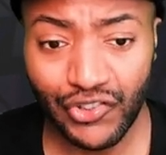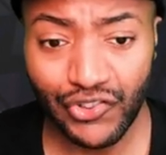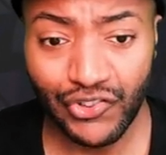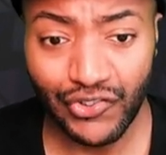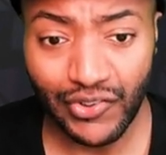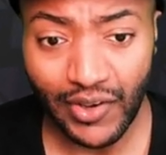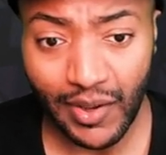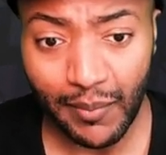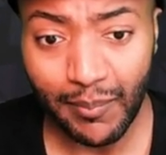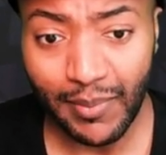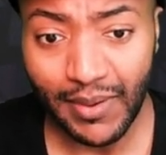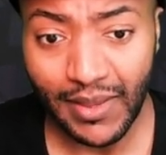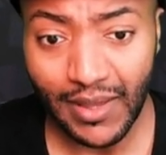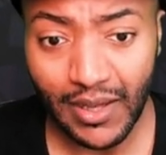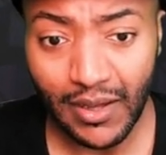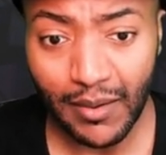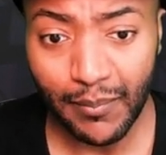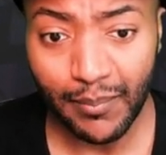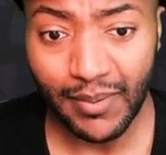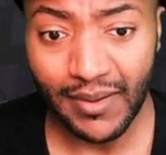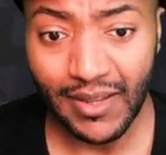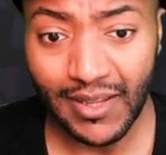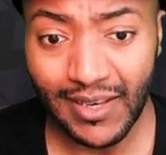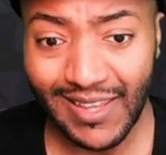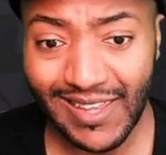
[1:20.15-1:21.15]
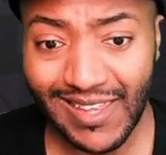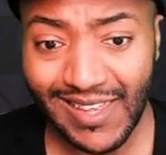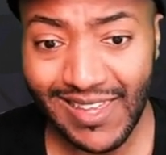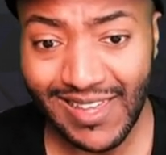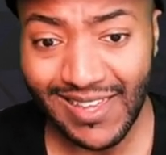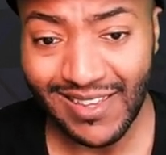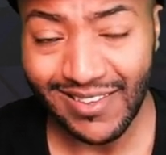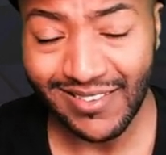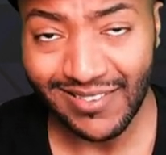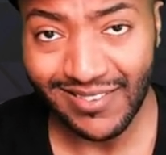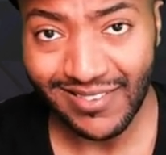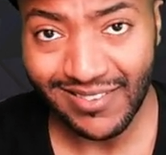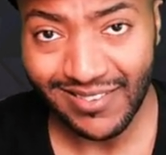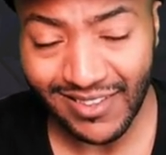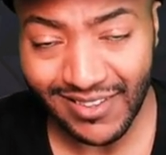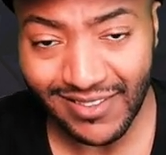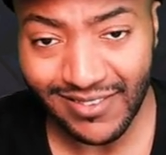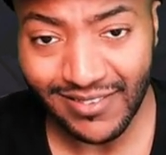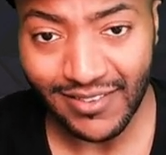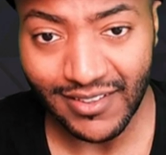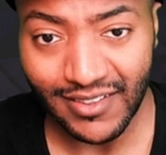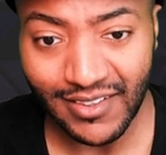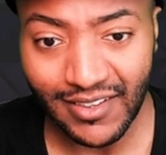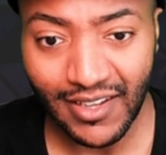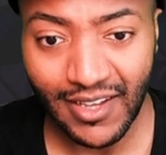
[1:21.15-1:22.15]
shaping up, and he
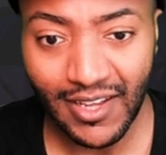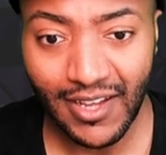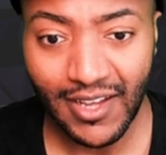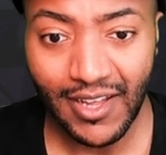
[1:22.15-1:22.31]
insisted